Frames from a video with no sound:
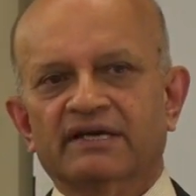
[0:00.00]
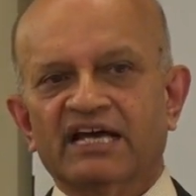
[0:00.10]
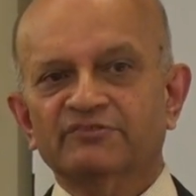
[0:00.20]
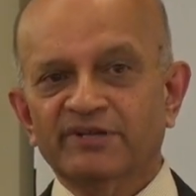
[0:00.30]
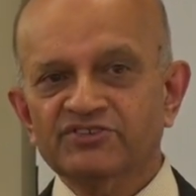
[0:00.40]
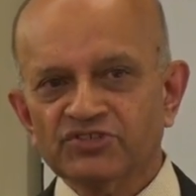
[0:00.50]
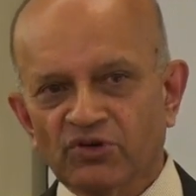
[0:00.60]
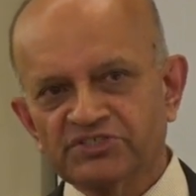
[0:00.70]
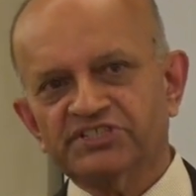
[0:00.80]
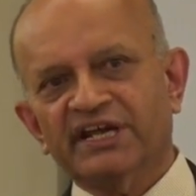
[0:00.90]
has been
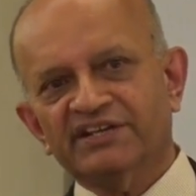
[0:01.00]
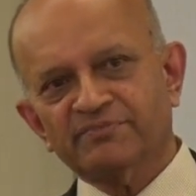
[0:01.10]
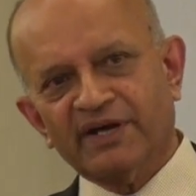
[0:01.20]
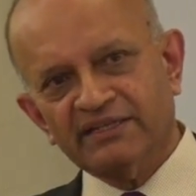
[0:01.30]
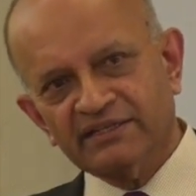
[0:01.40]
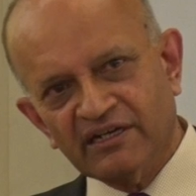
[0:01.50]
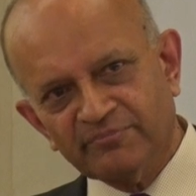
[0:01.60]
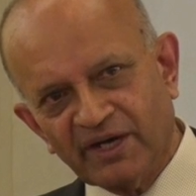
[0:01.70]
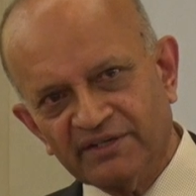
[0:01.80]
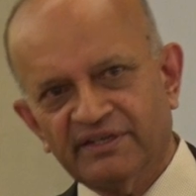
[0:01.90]
shortchanged by a
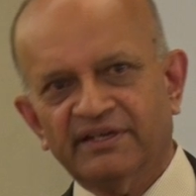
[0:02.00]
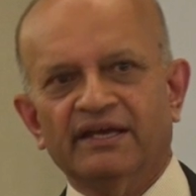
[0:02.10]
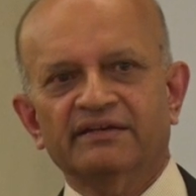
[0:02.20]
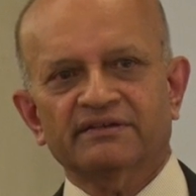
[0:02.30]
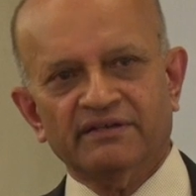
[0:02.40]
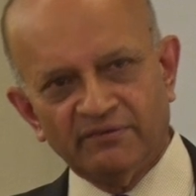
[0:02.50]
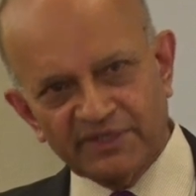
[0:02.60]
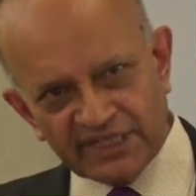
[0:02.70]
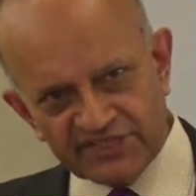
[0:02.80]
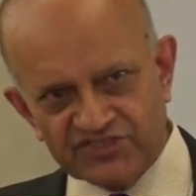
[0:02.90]
third-party entity
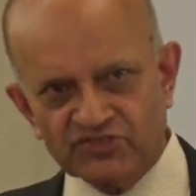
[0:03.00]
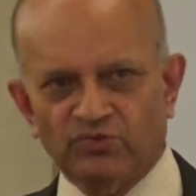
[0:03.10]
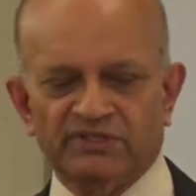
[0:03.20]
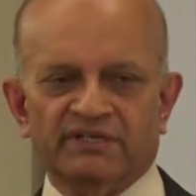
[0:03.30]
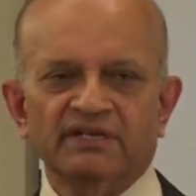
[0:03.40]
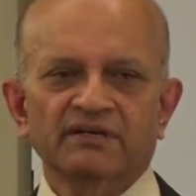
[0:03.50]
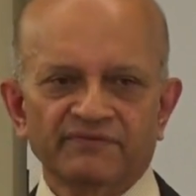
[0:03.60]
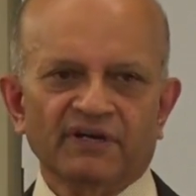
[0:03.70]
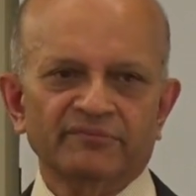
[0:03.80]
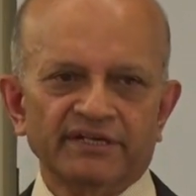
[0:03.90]
which has stolen
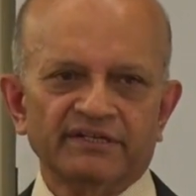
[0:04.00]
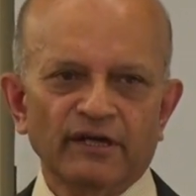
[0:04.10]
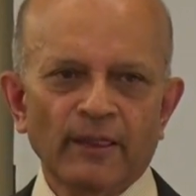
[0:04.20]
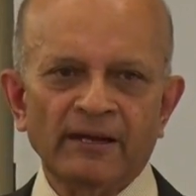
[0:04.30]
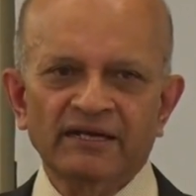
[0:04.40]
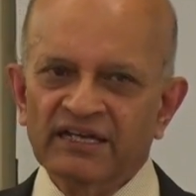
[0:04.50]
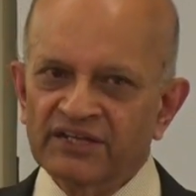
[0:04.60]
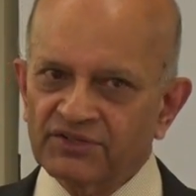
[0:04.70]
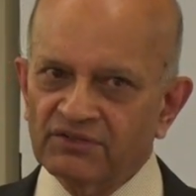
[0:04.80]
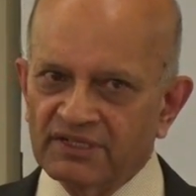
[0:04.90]
from it.
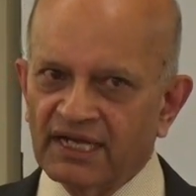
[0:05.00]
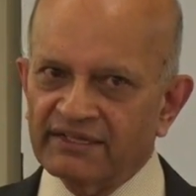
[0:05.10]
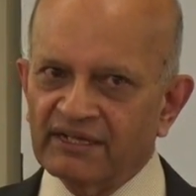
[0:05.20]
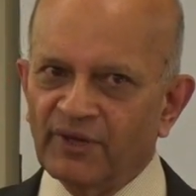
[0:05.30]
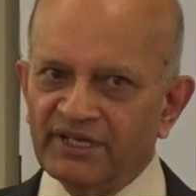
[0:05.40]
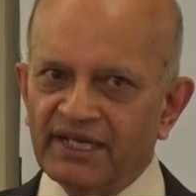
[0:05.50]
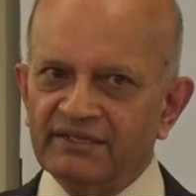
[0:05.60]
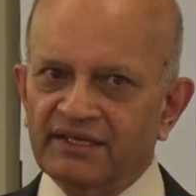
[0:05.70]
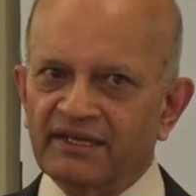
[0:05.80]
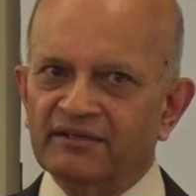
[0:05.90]
So I think we
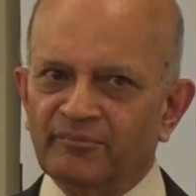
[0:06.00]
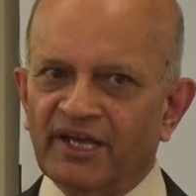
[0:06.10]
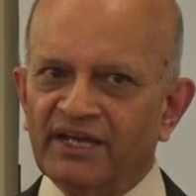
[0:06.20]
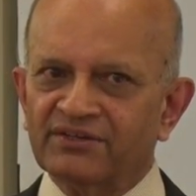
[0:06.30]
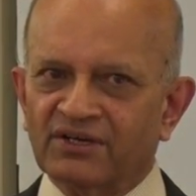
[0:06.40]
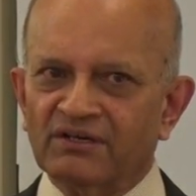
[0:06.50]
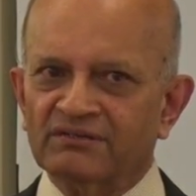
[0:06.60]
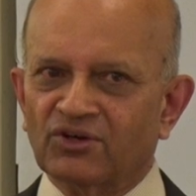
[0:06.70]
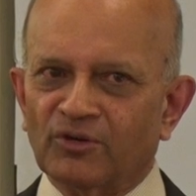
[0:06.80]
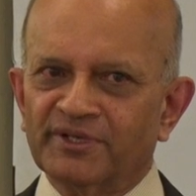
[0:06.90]
need the debate
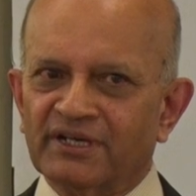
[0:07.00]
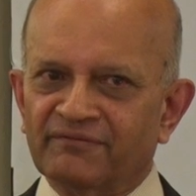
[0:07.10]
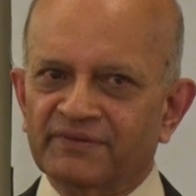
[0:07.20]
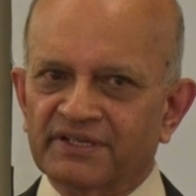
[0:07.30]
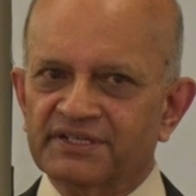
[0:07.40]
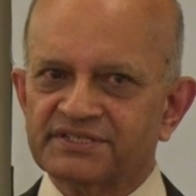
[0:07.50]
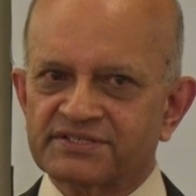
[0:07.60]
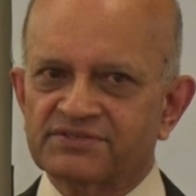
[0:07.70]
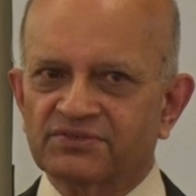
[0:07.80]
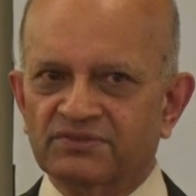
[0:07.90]
on corporate
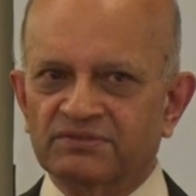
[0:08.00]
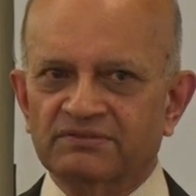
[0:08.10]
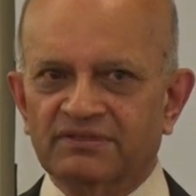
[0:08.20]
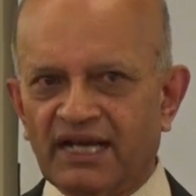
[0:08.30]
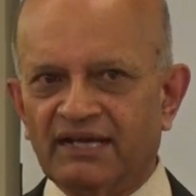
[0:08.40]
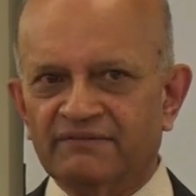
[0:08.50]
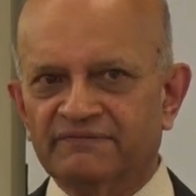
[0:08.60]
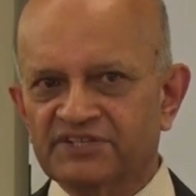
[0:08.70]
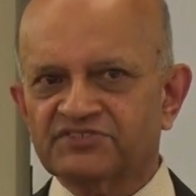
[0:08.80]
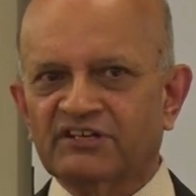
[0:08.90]
governance to
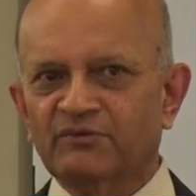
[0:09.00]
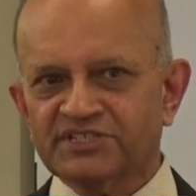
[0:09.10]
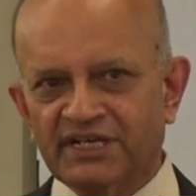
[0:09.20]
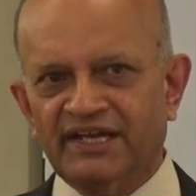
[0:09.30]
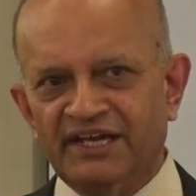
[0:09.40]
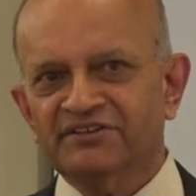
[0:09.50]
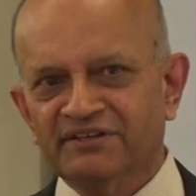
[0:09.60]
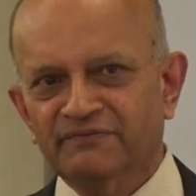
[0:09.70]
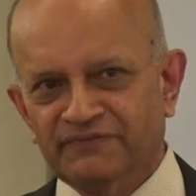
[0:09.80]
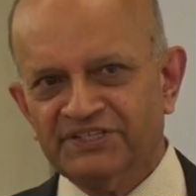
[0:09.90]
have distinguishing
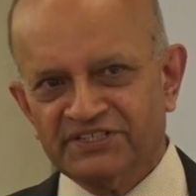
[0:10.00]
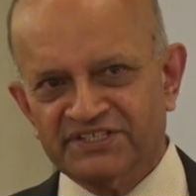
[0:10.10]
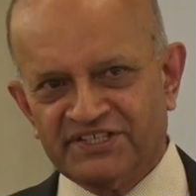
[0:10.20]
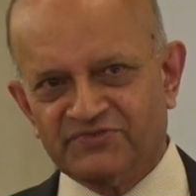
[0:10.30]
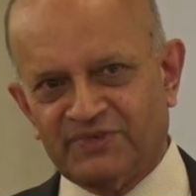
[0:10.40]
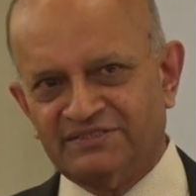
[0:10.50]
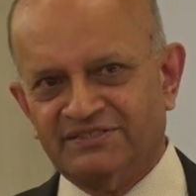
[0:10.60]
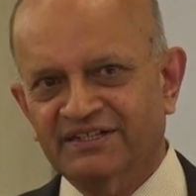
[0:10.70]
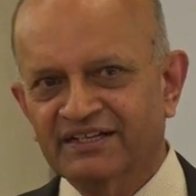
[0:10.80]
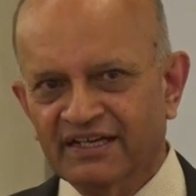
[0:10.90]
Indian features as well.
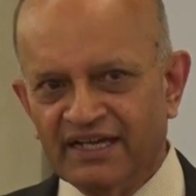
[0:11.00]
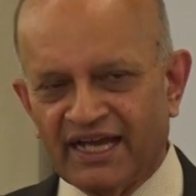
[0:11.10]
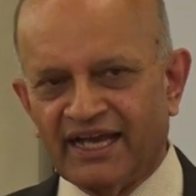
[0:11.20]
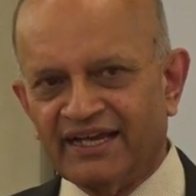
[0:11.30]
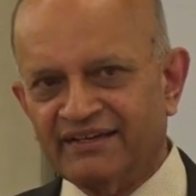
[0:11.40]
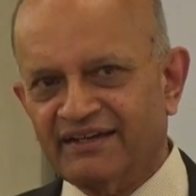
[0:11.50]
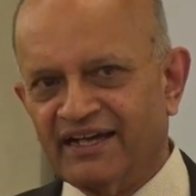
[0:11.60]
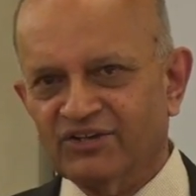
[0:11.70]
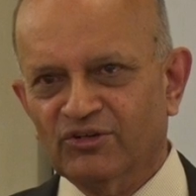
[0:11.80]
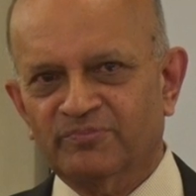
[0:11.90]
And
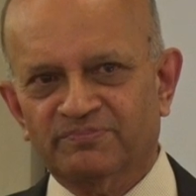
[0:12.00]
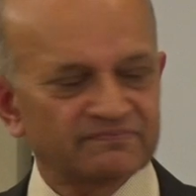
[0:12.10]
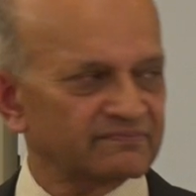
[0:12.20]
I hope,